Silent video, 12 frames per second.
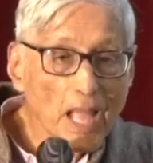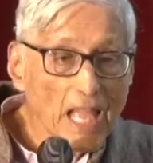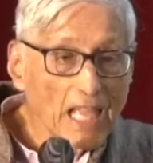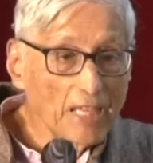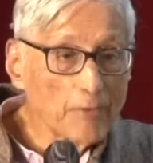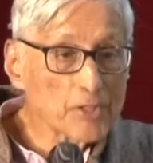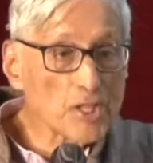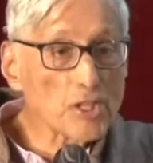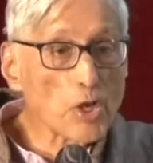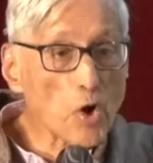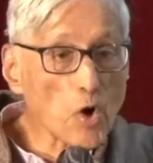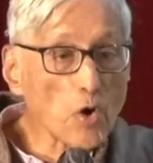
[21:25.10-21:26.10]
He was in
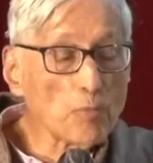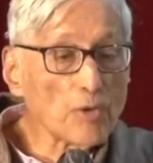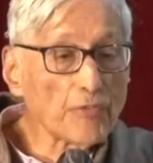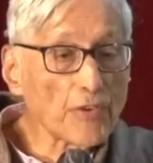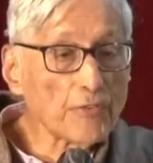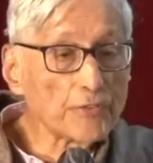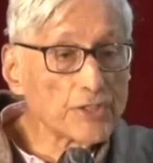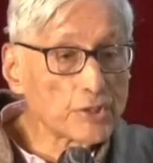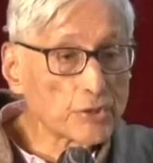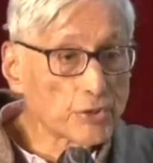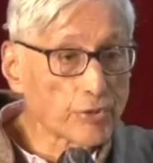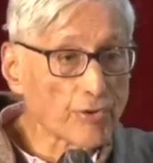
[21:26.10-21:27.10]
the home of a
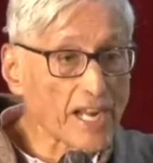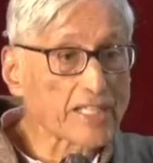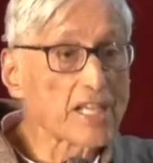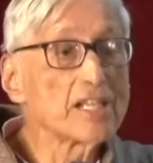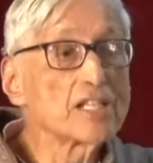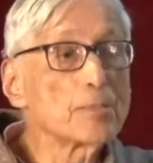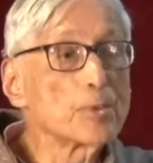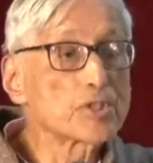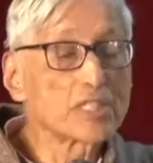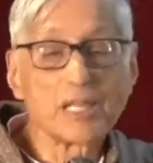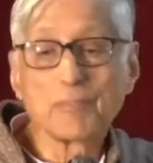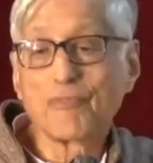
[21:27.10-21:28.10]
threatened
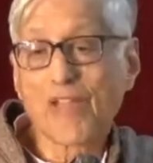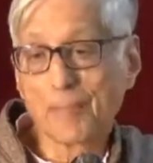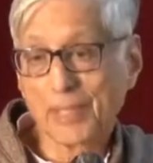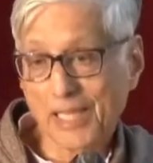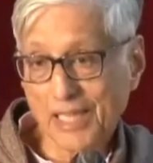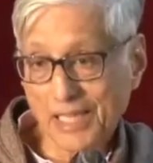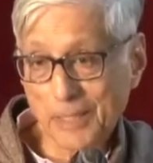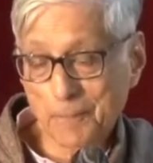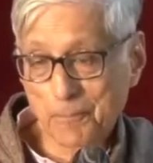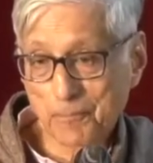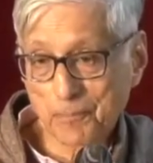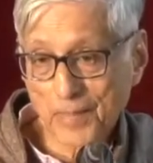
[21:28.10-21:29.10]
Muslim family.
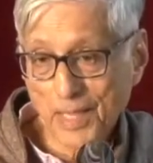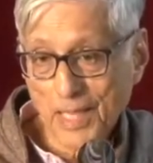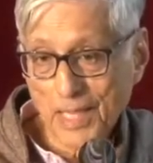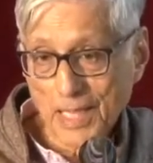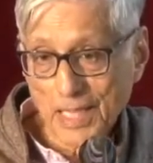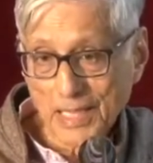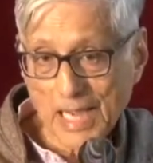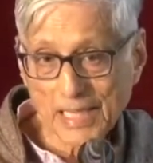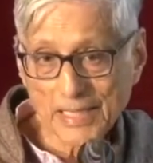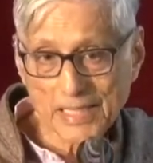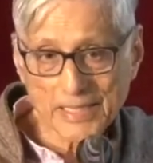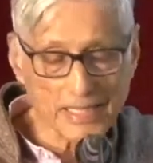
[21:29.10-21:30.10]

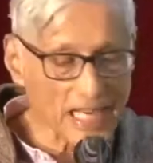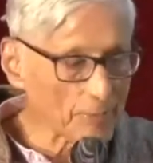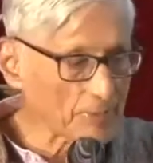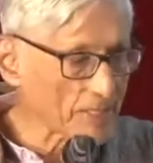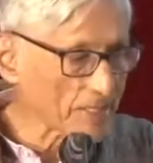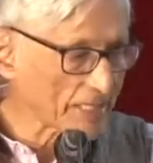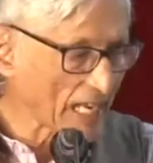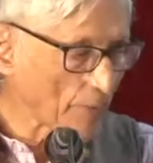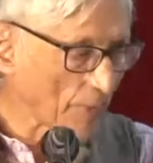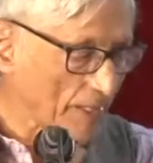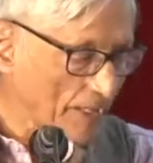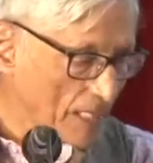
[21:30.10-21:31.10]
Gandhi said, I will stay
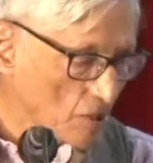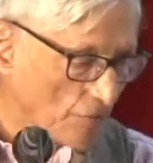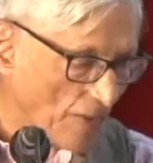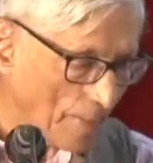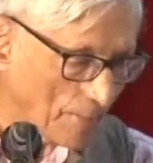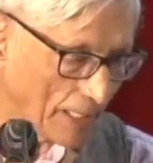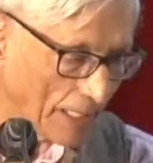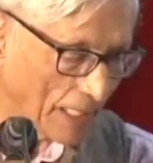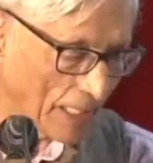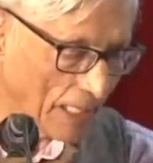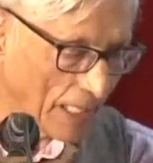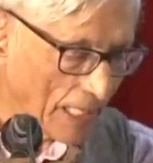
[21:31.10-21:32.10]
with this
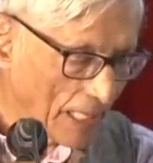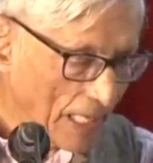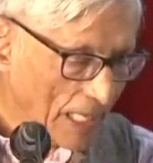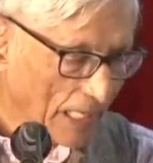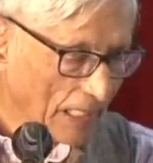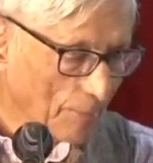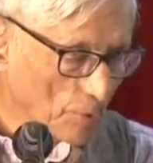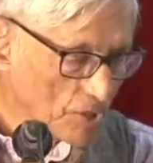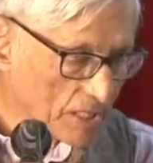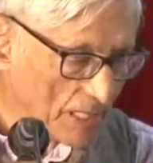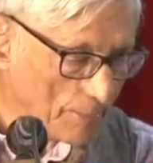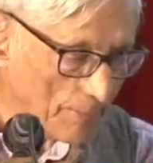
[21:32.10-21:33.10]
family in a
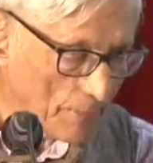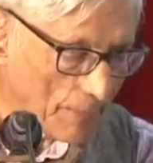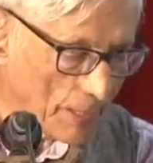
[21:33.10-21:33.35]
Muslim